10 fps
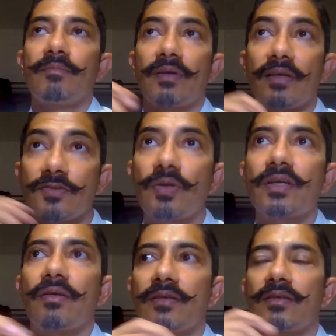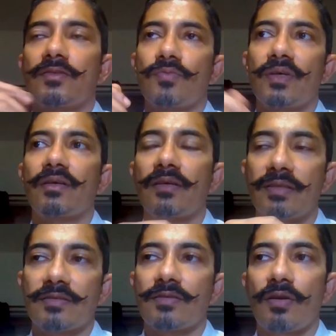But let's work on it. Let's work on
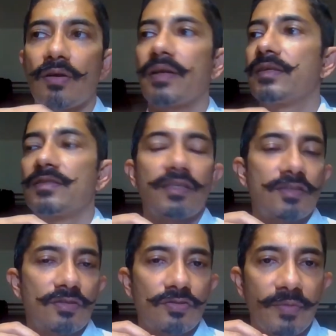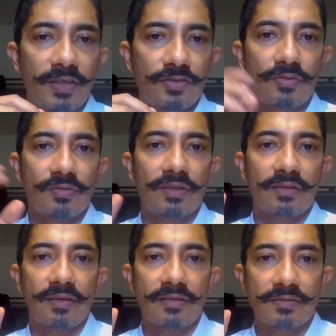it as an organization to make sure
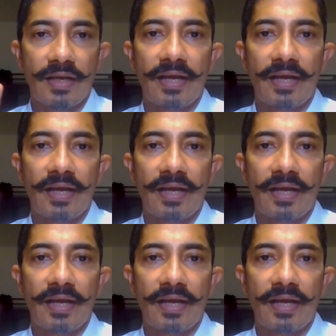that there's